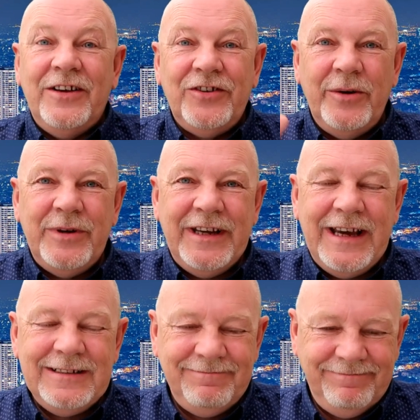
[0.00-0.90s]
Simon
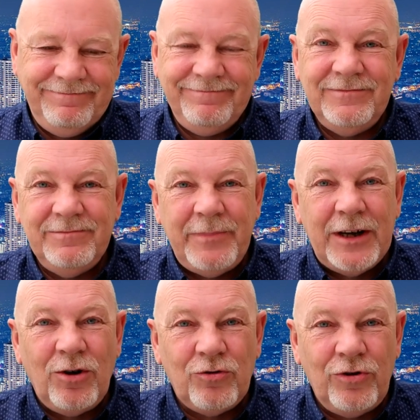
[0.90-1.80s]
again,
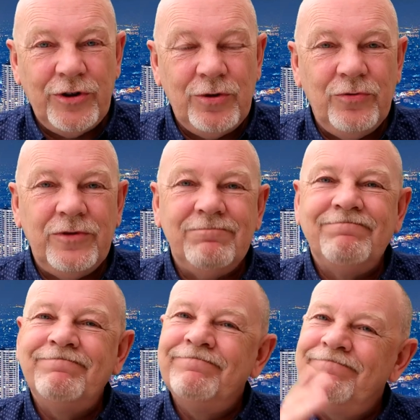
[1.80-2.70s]
Bangkok Chronicles.
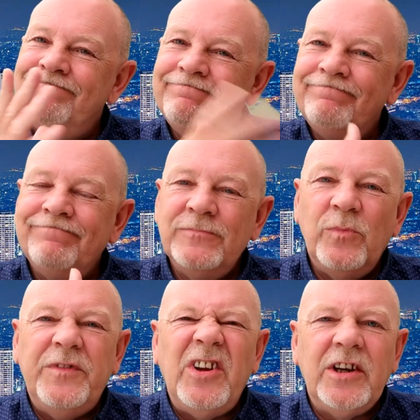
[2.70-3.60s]

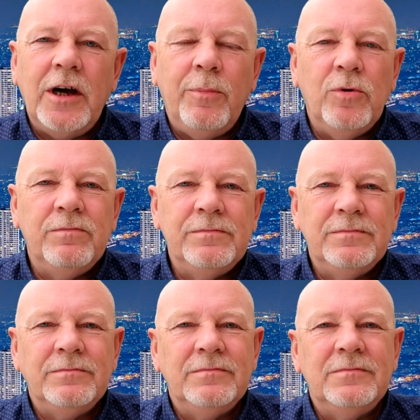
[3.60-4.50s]
We've done a couple.
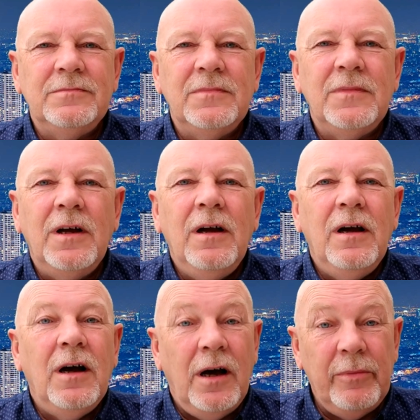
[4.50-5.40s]

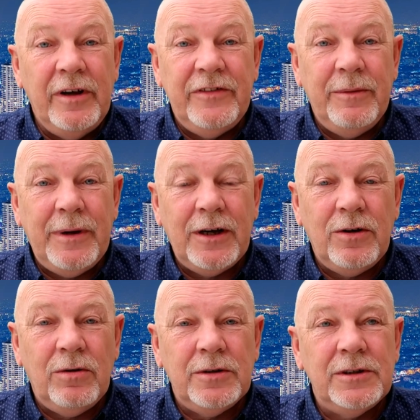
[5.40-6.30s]
I'm living in
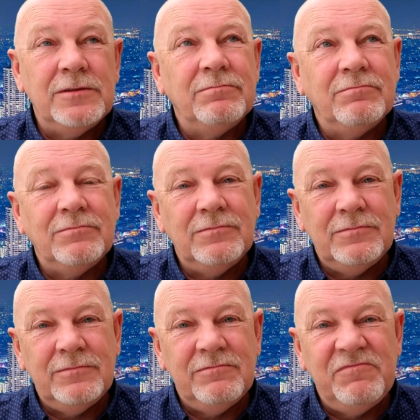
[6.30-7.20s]
Bangkok.
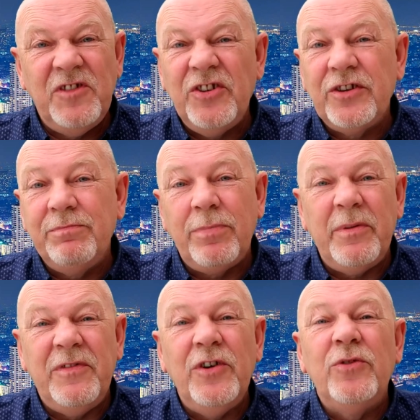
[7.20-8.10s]
First,
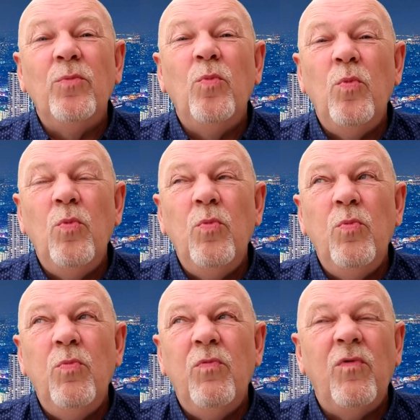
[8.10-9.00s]
probably first
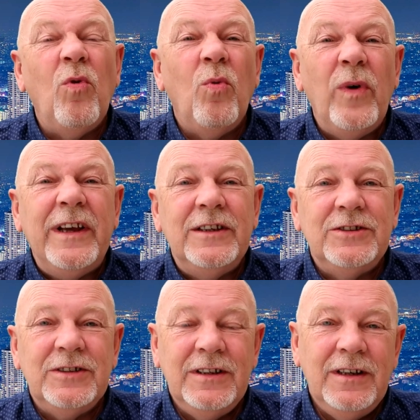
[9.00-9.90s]
four
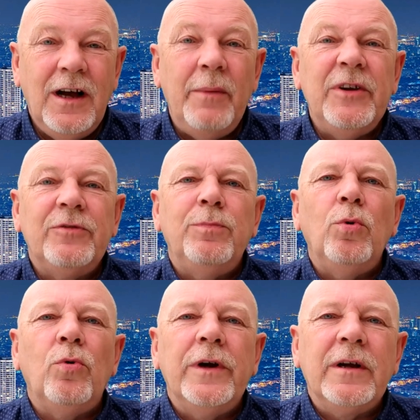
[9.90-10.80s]
weeks, I'm
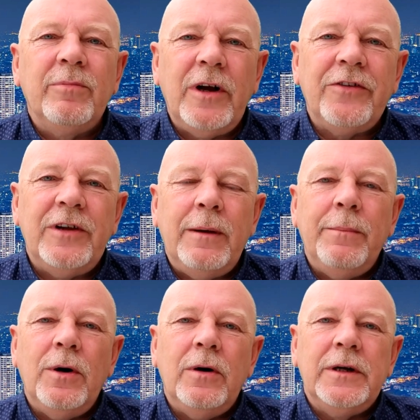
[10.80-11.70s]
exploring Pratunam
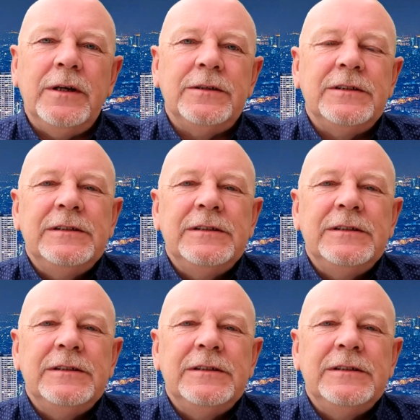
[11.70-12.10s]
Market.